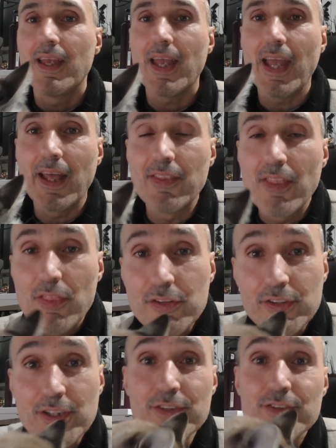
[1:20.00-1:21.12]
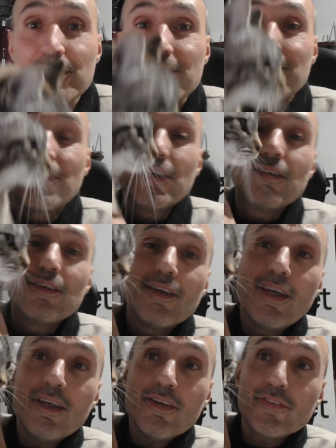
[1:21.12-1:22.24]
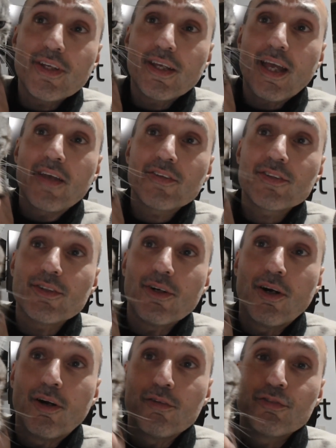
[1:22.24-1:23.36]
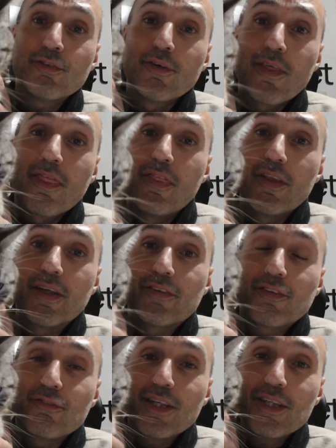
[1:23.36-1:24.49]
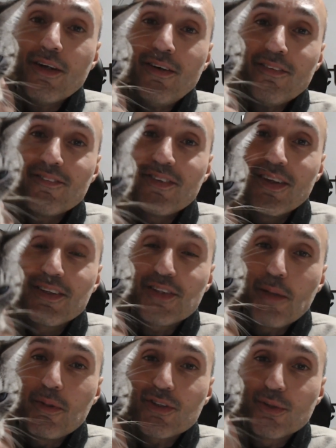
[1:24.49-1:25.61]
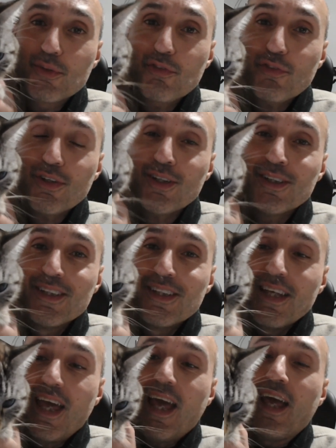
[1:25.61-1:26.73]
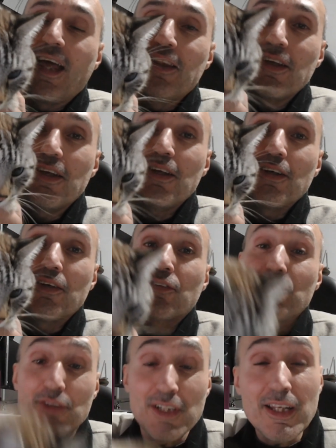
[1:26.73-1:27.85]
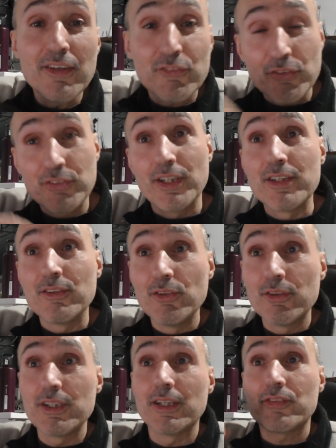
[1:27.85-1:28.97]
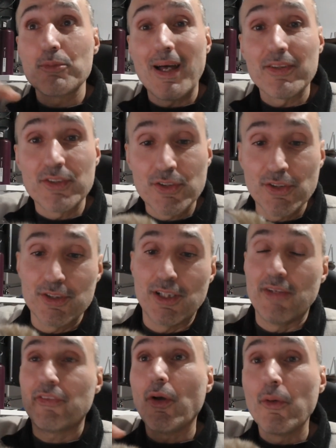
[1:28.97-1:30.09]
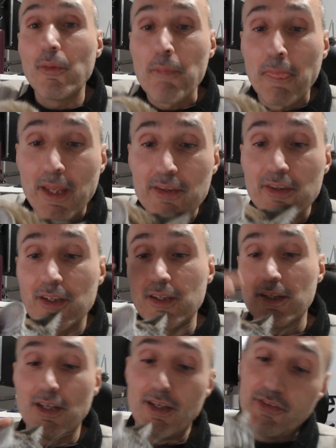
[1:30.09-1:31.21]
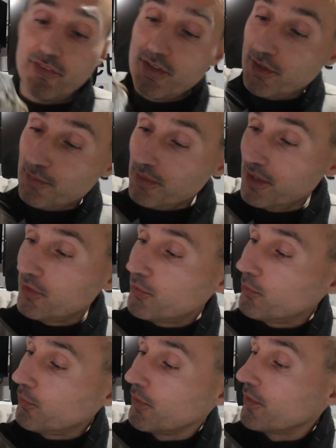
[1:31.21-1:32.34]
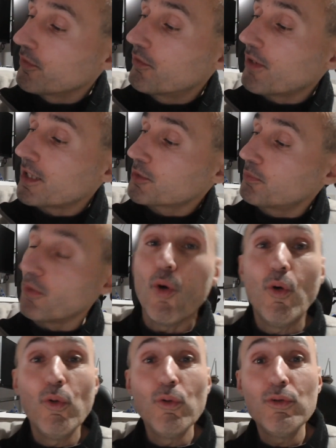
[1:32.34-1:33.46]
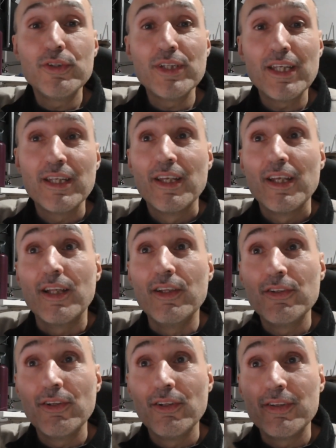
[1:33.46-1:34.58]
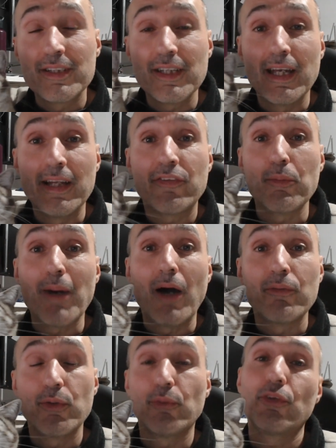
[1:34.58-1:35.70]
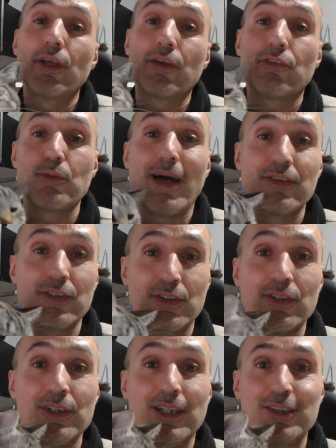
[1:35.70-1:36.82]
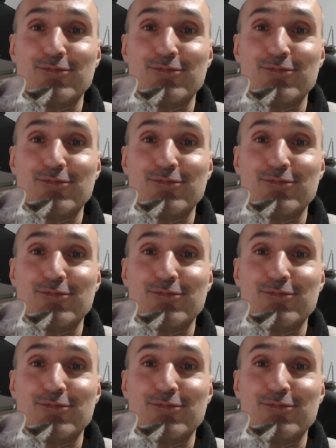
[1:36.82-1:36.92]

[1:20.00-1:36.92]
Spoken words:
And he is the guest of this video. His name is Lucifer, and he is really interested in learning semantic kernel. So it is near me to grasp all the little details about using semantic kernel.